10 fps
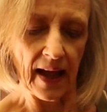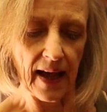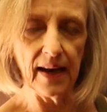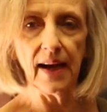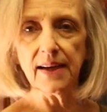
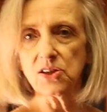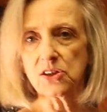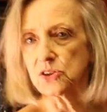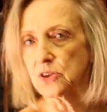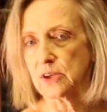And I
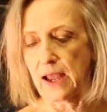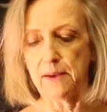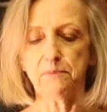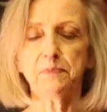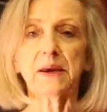just took
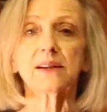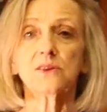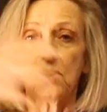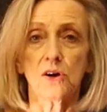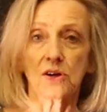a big
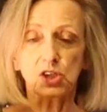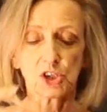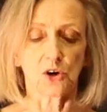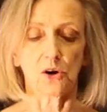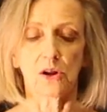long
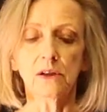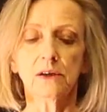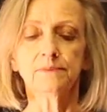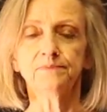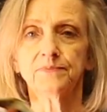
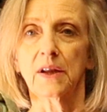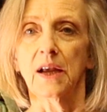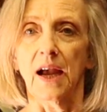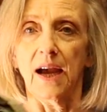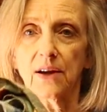shawl
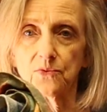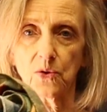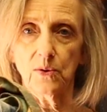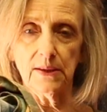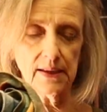and
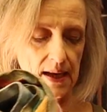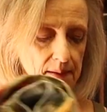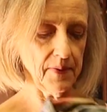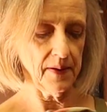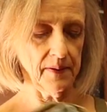rolled it
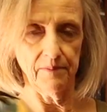up.